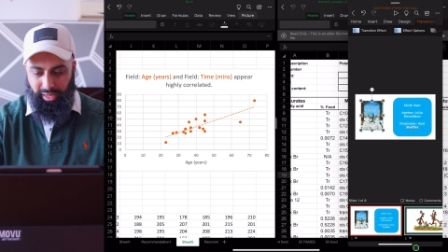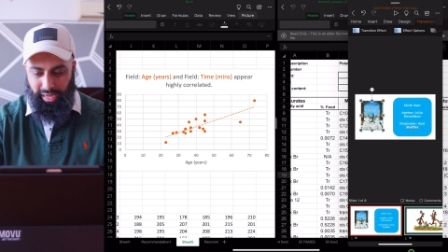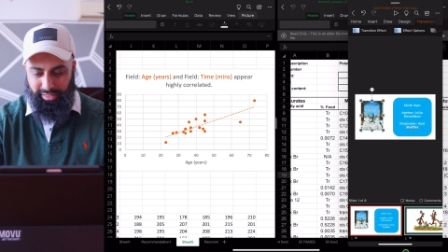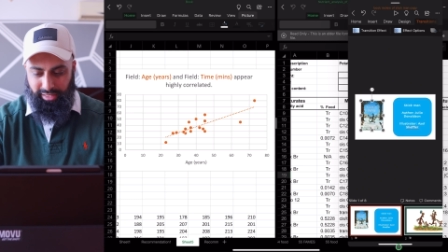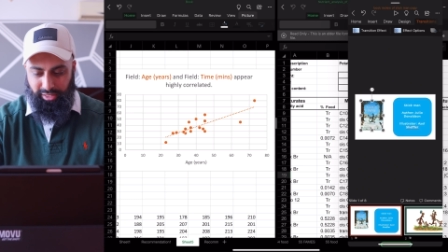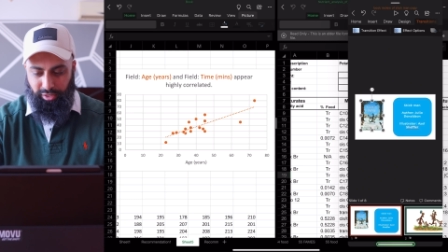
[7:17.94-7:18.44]

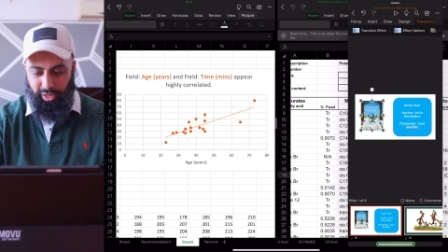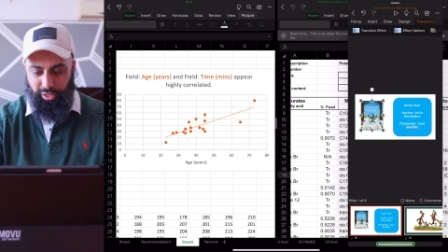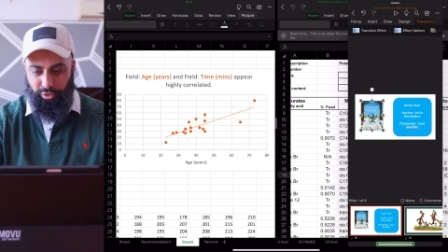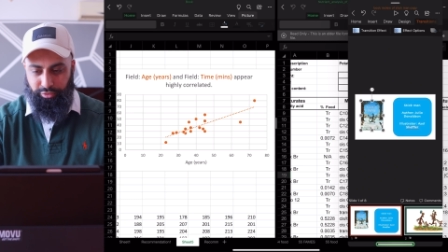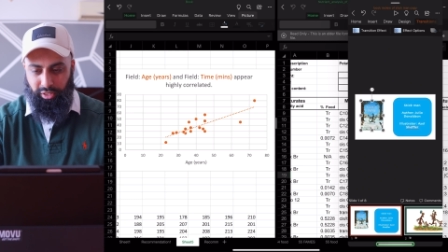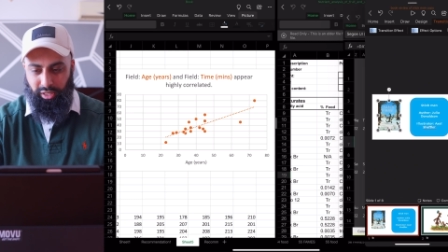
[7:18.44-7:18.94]
as a slide
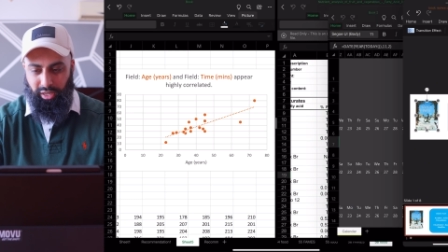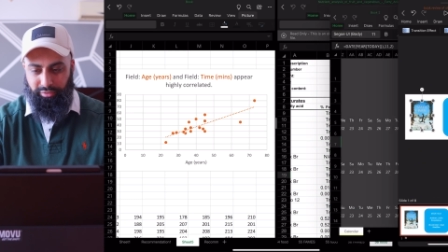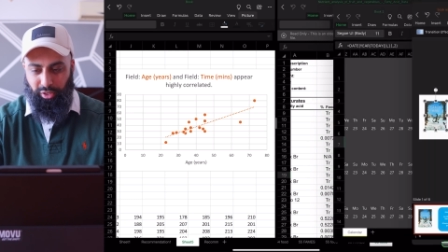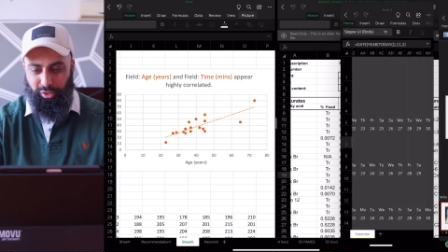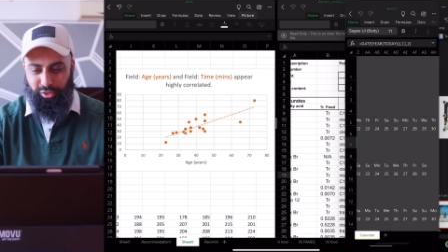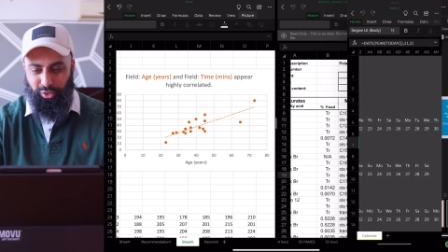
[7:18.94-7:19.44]
over.
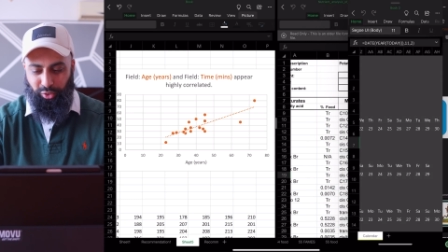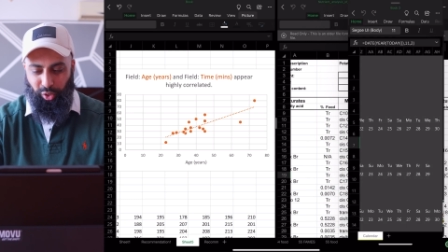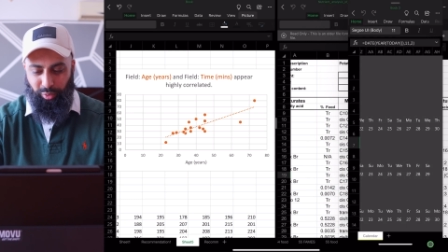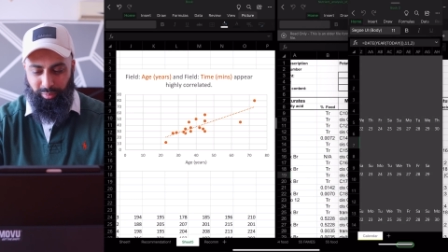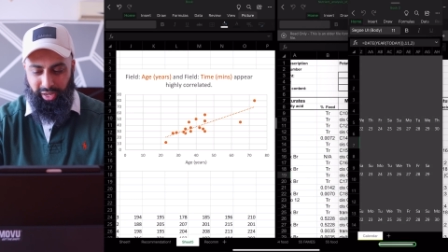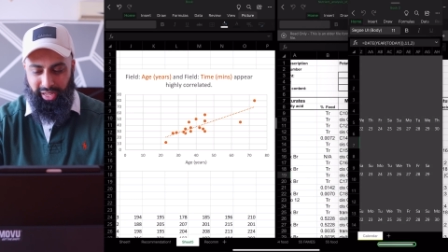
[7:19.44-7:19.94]
I've also
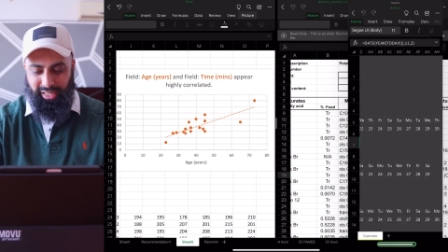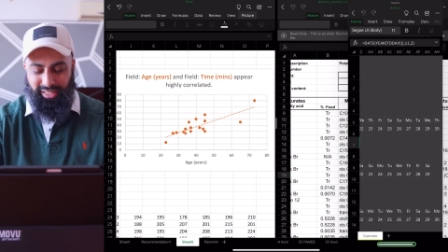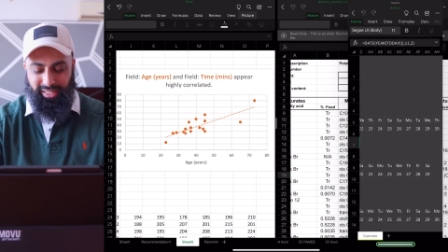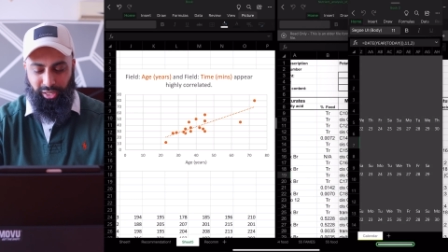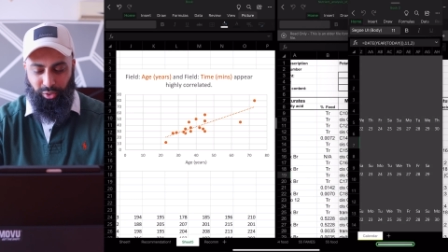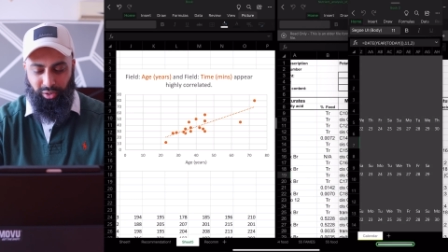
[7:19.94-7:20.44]
got my
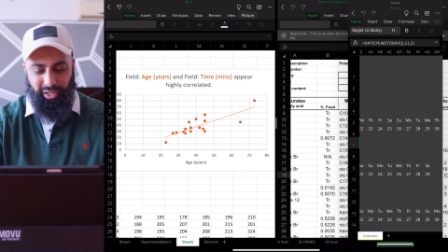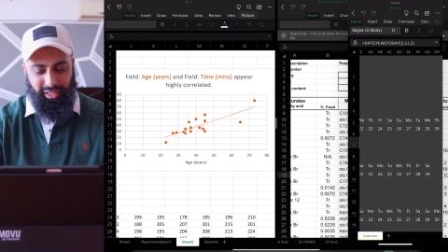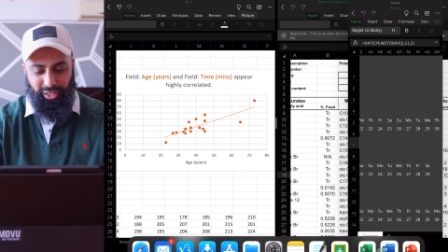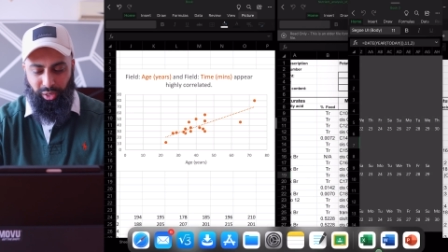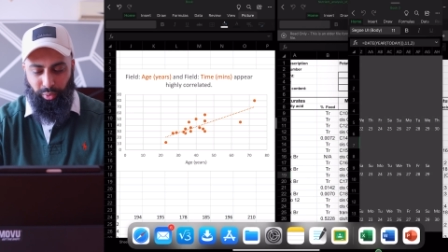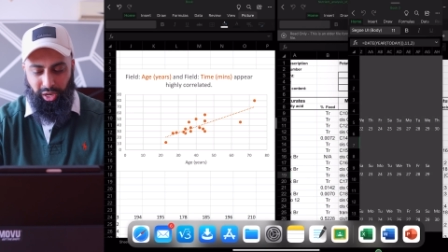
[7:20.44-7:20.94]
Excel.
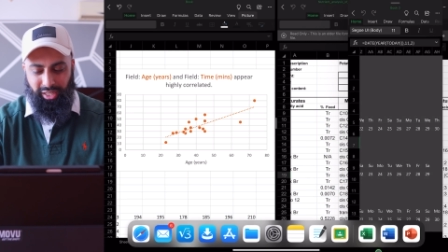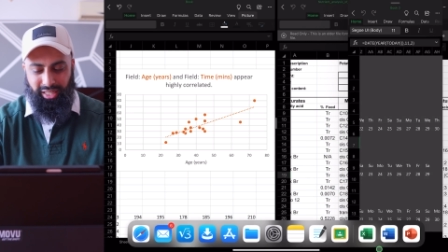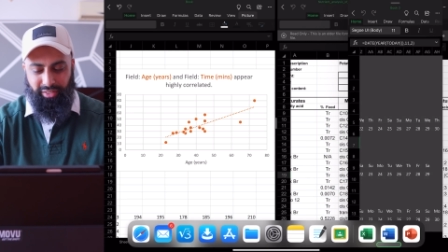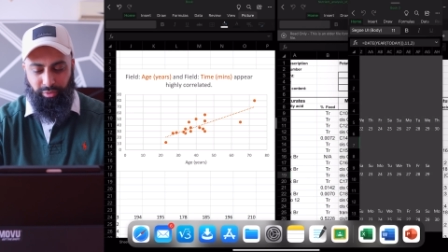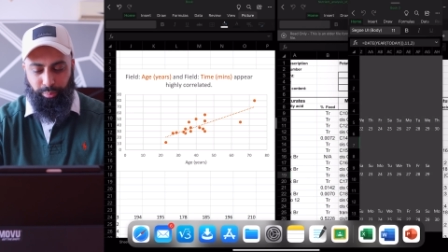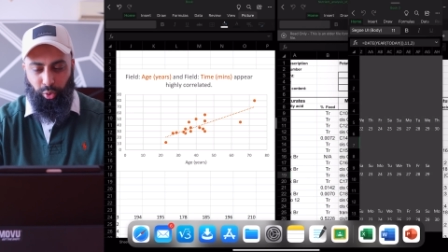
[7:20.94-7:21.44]
You know what? I can
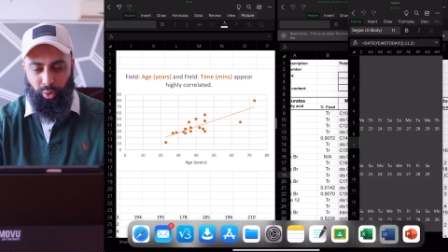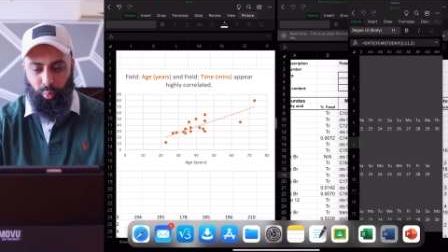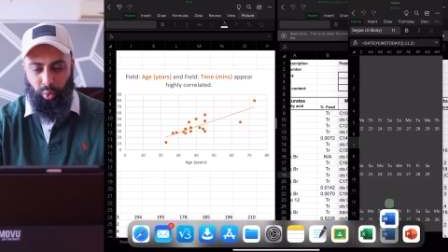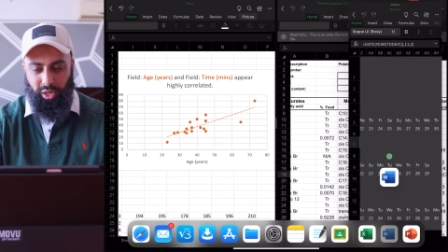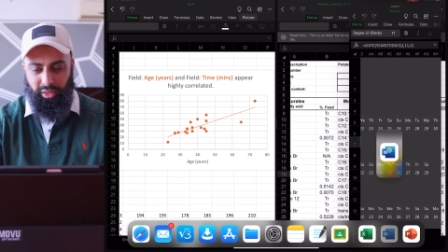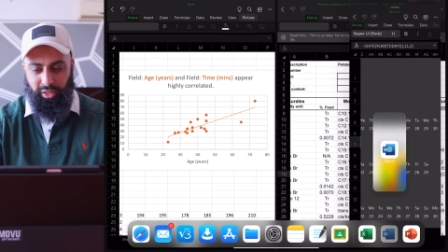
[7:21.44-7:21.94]
even put a
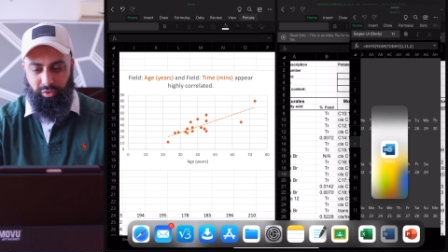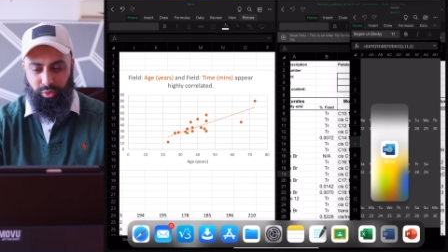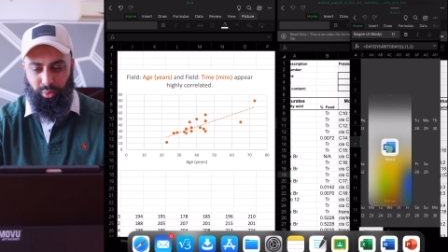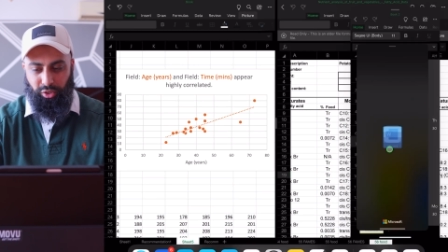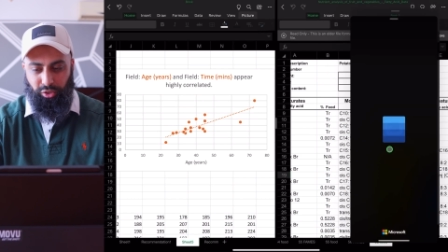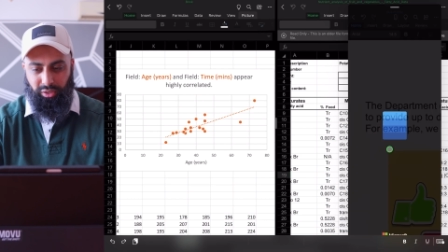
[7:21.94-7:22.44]
word there
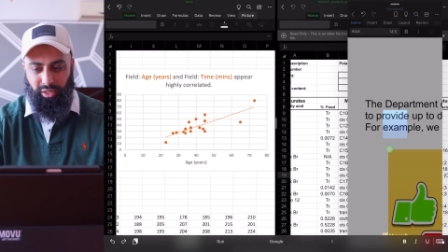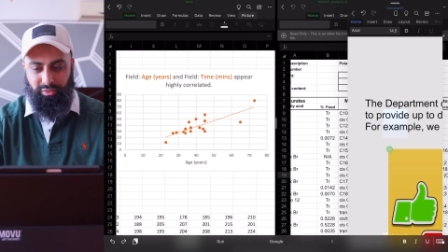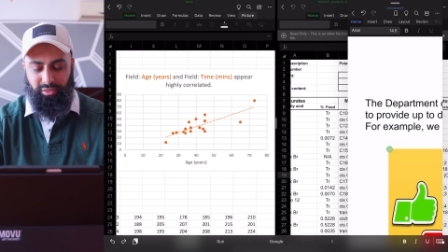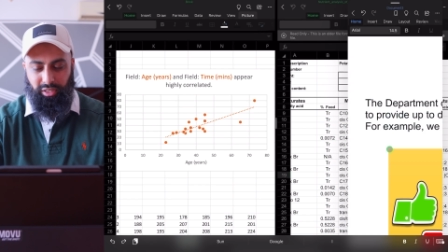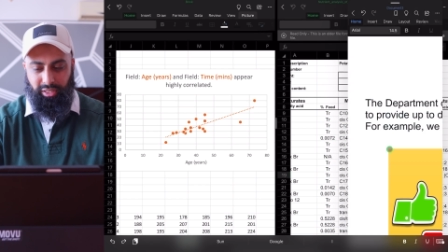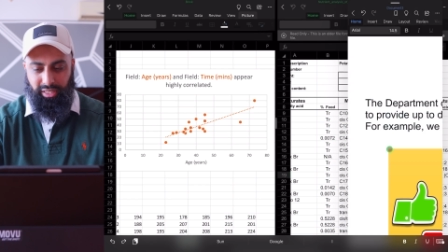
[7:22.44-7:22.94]
as well. Look,
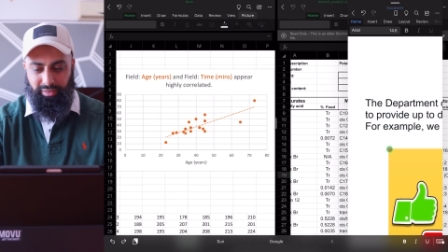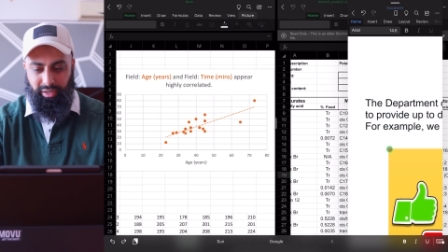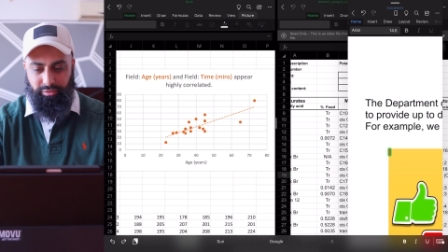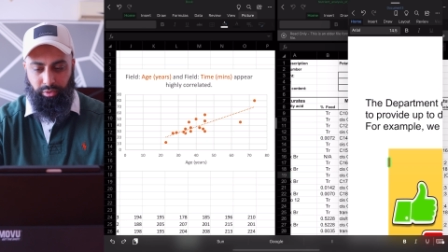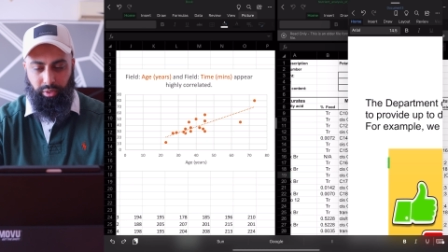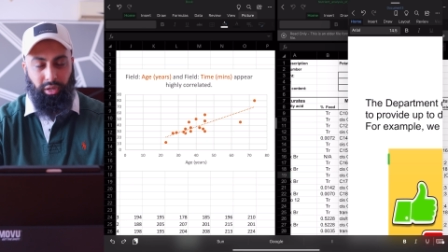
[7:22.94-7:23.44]
I can even
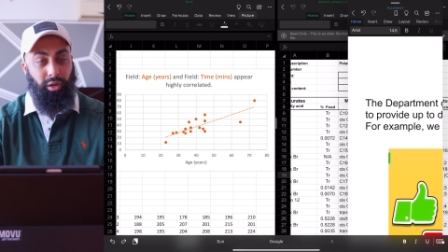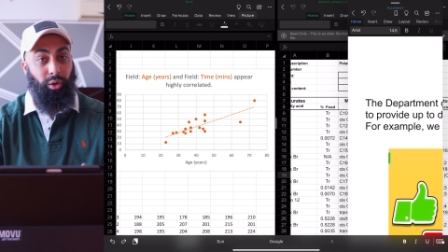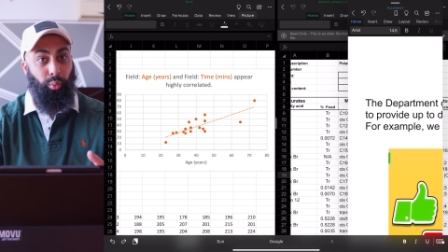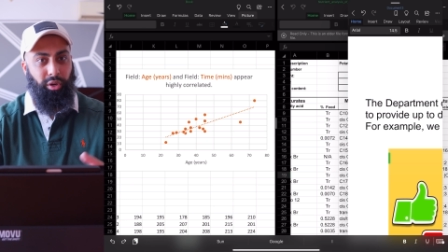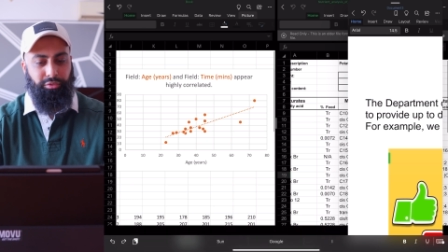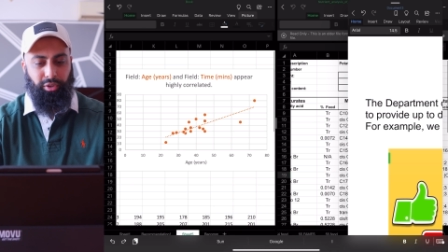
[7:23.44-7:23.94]
have a, a
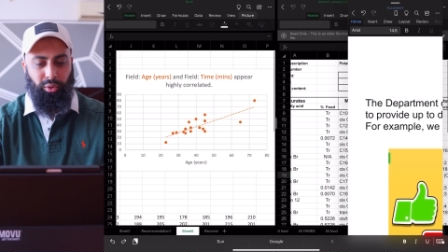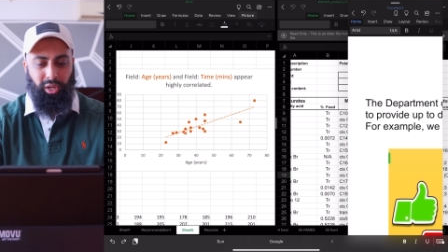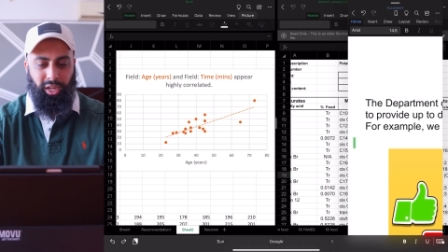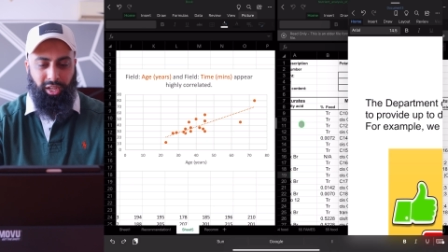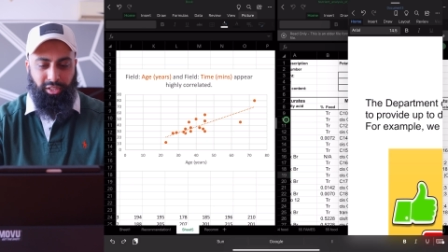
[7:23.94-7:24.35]
word file.